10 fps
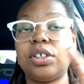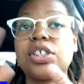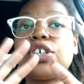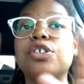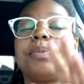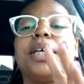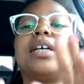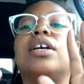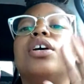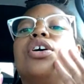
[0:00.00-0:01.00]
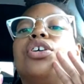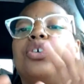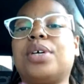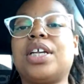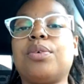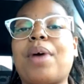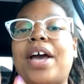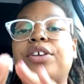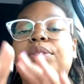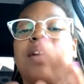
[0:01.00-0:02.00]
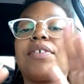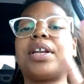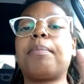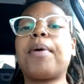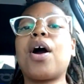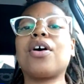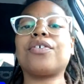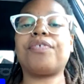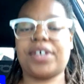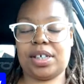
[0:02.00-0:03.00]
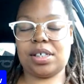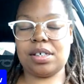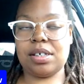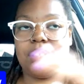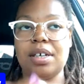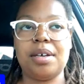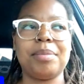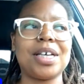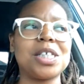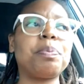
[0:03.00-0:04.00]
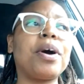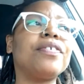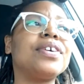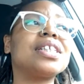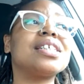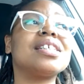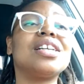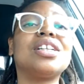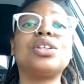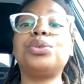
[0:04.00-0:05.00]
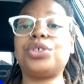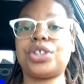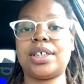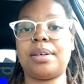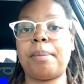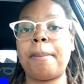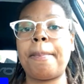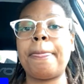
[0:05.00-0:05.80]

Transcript: Excuse me. You'll get it right. You'll never get it perfect. Because perfect is an illusion.